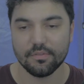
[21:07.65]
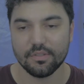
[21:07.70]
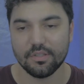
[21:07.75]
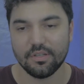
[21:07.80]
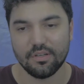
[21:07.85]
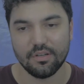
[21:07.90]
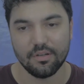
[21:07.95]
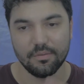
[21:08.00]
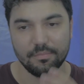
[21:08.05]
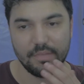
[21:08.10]

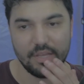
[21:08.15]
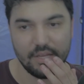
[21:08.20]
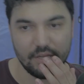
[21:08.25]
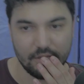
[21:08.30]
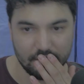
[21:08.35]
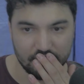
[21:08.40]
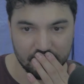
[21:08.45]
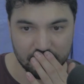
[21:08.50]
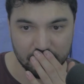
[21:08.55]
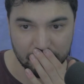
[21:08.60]
Oh
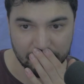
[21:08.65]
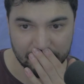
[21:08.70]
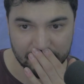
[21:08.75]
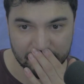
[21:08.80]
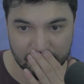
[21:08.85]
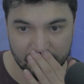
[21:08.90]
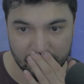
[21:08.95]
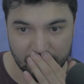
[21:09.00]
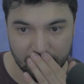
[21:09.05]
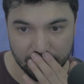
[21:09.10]
man, this would be
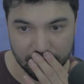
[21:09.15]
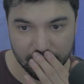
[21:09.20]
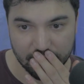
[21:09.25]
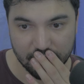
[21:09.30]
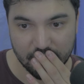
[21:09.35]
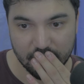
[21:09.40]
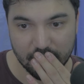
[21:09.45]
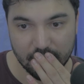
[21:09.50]
tough.